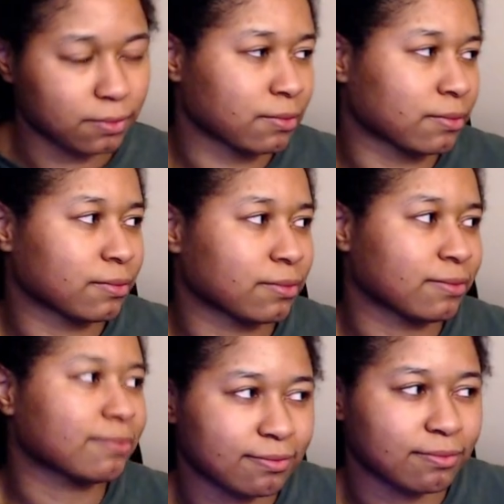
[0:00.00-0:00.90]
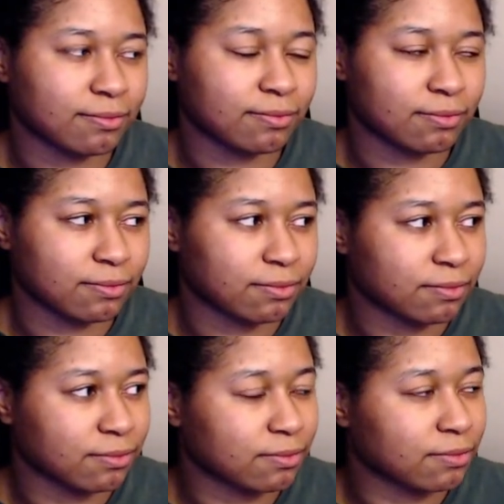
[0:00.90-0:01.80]

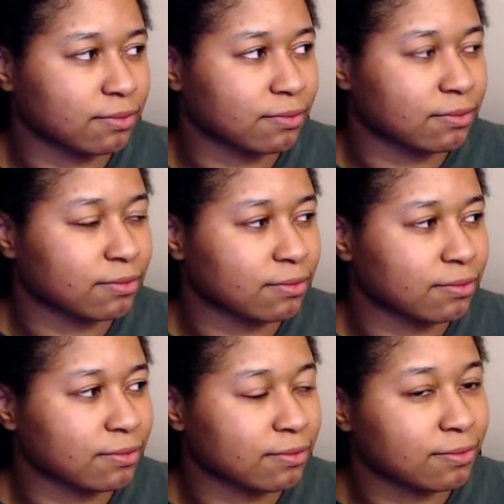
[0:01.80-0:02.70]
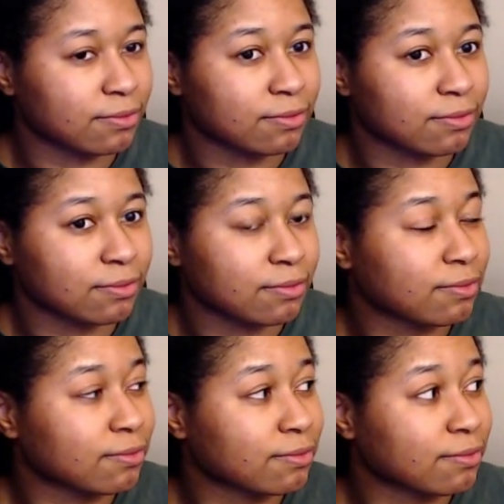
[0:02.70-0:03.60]

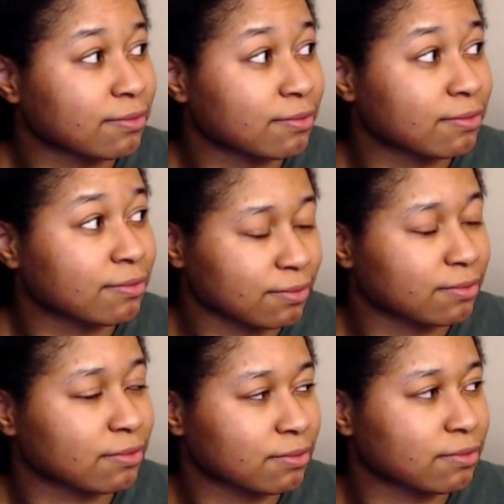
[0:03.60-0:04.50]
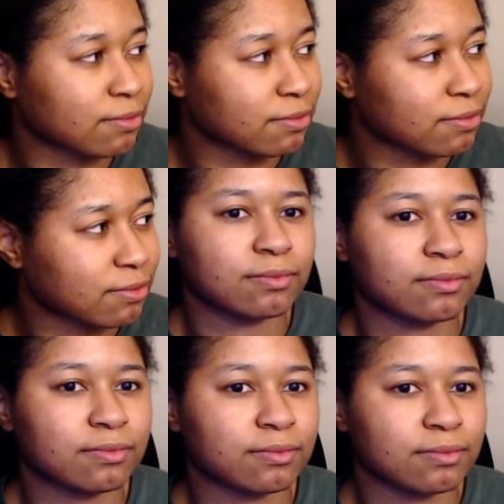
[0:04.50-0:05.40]

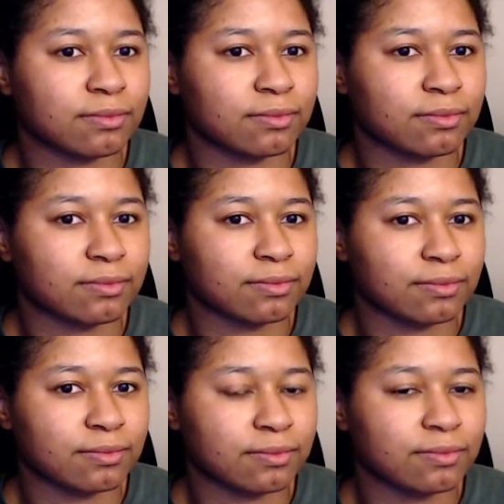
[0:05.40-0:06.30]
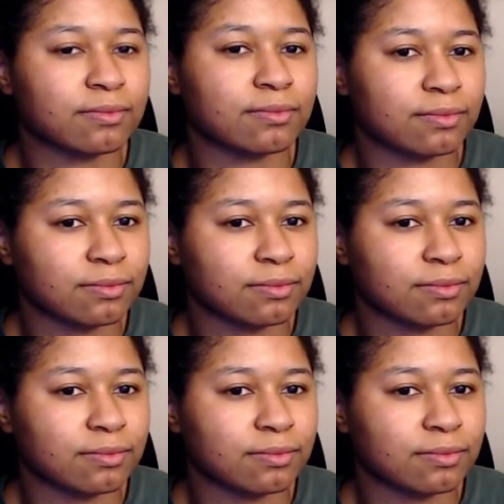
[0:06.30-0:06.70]
This person isn't speaking.